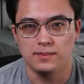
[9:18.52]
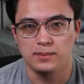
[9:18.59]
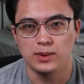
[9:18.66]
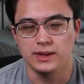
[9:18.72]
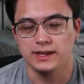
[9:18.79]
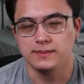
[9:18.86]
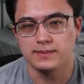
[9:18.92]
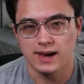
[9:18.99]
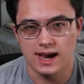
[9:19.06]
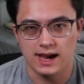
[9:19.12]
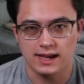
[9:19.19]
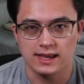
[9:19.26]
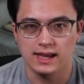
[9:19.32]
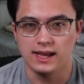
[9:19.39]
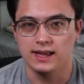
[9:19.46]
pulling
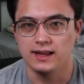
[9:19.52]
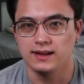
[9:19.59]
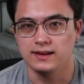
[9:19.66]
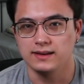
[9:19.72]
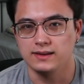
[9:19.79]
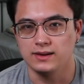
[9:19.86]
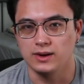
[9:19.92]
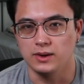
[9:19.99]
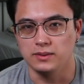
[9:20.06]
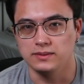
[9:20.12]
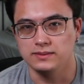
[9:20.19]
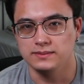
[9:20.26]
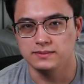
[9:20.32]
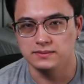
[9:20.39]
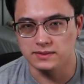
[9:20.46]
back and, you
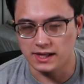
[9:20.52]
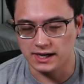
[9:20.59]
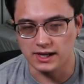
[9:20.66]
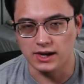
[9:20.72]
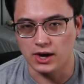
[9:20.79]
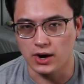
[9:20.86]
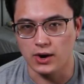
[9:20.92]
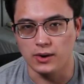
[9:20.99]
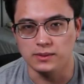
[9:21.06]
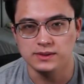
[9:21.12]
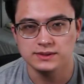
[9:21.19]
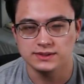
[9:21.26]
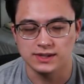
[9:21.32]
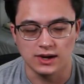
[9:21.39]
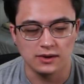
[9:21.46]
know, letting go.
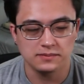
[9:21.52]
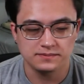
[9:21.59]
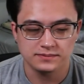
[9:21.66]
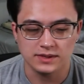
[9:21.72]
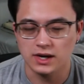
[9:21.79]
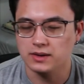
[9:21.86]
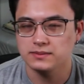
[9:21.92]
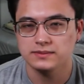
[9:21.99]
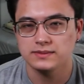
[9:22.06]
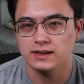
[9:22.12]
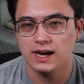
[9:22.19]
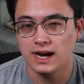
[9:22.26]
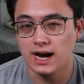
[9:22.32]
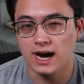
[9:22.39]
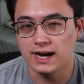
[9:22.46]
So yeah,
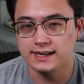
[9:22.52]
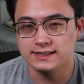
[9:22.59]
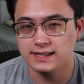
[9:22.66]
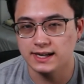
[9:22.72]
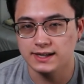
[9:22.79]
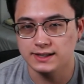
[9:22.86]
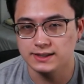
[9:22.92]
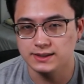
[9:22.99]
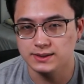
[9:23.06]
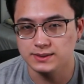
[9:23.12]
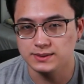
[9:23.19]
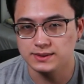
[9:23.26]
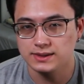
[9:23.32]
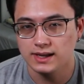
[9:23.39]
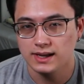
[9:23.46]
I decided to
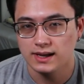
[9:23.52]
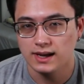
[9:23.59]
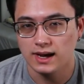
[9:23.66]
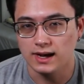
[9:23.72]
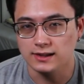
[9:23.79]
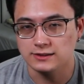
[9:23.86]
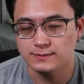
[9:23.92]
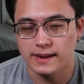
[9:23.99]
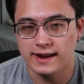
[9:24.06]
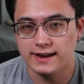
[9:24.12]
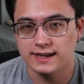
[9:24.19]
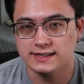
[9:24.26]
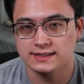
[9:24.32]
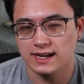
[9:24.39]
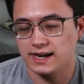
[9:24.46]
use
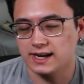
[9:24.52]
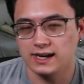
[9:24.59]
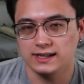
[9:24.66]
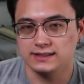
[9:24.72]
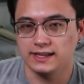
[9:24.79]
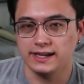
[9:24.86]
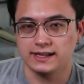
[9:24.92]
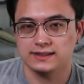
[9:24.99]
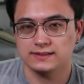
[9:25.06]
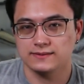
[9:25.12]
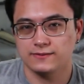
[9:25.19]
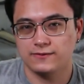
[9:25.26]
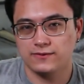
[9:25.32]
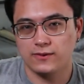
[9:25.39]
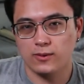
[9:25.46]
spandex. I cut like
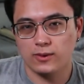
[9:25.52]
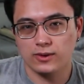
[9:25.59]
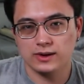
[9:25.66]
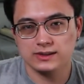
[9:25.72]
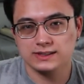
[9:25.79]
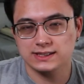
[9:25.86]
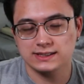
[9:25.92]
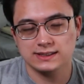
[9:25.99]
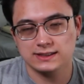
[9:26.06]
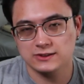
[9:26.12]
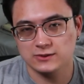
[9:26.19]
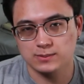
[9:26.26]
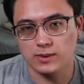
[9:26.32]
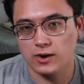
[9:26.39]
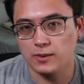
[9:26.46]
4
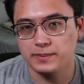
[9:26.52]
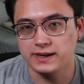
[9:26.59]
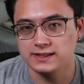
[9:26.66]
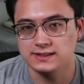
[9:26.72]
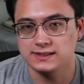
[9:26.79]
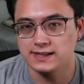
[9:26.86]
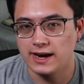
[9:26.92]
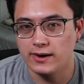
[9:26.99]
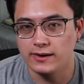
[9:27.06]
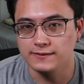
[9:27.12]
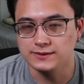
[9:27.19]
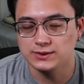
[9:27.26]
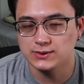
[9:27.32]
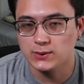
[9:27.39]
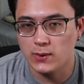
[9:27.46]
small pieces out
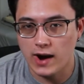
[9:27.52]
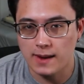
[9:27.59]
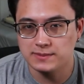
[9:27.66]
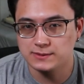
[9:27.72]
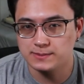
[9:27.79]
of scrap